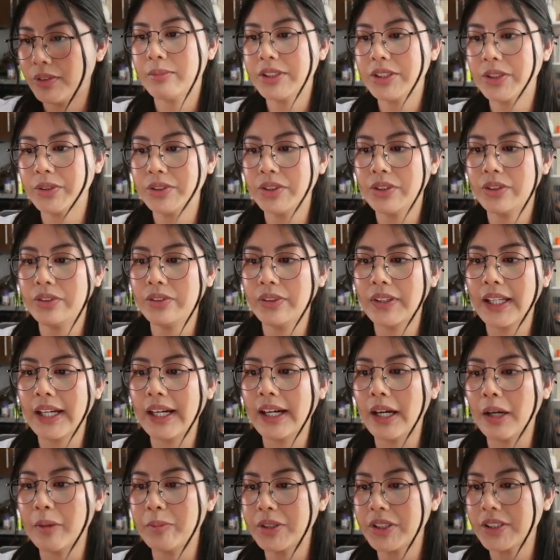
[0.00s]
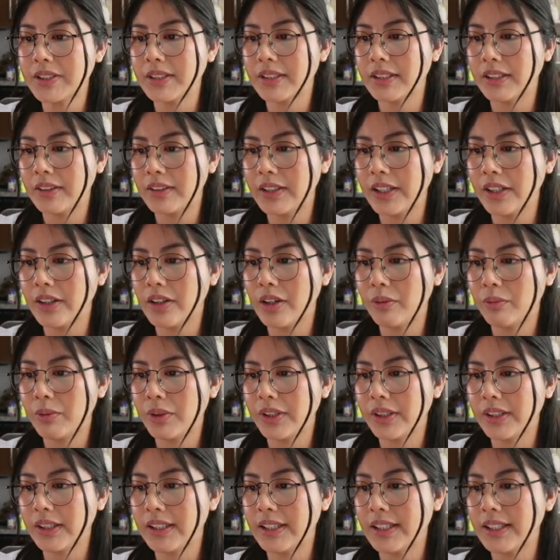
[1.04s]
So to do that, I'm just going to click on one
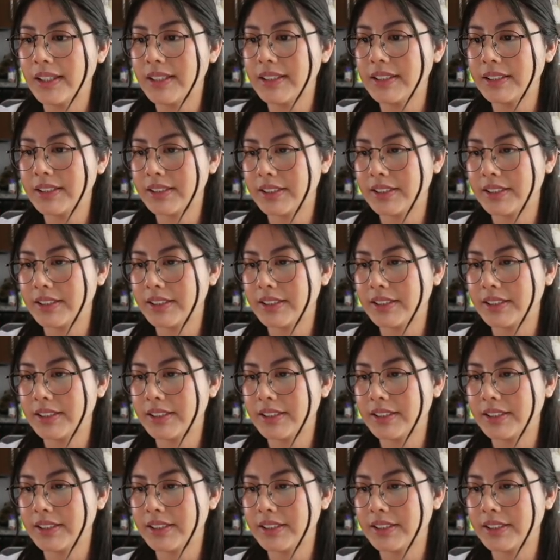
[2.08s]
of these